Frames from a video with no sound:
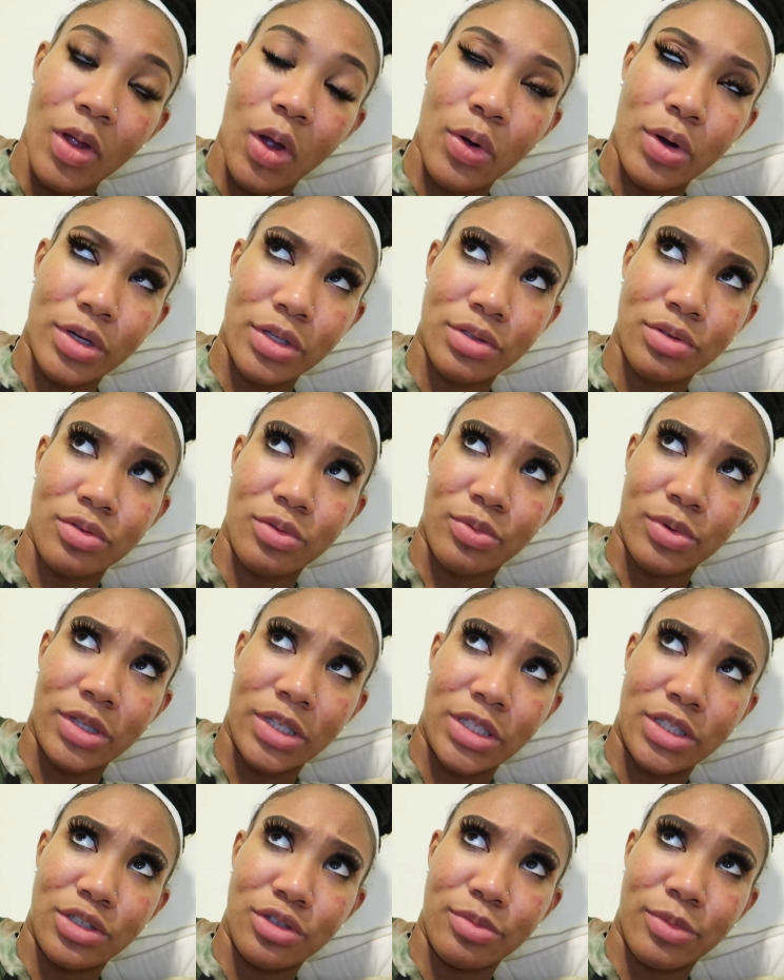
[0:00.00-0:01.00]
or
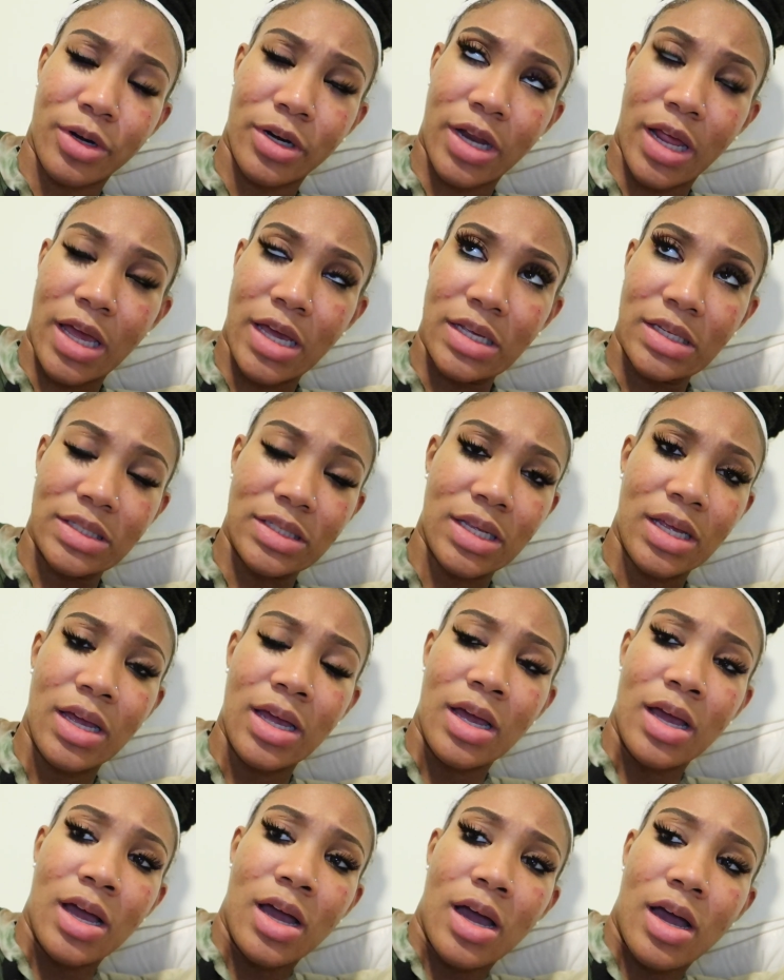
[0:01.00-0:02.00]
really 2 more days.
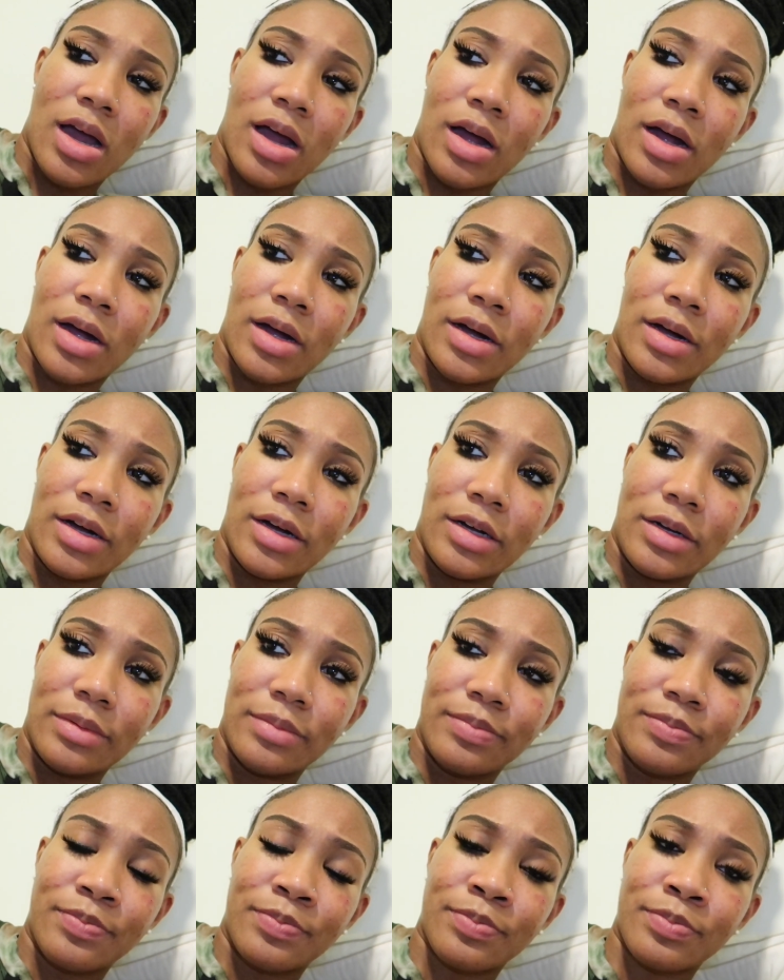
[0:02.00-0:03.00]

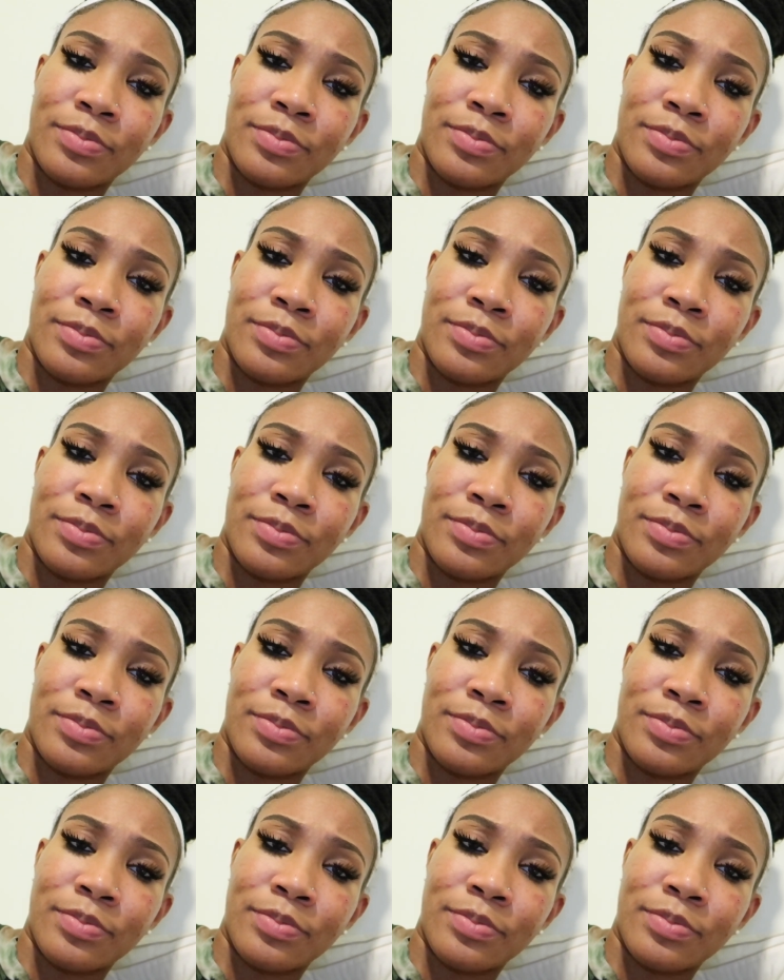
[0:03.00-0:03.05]
Wait,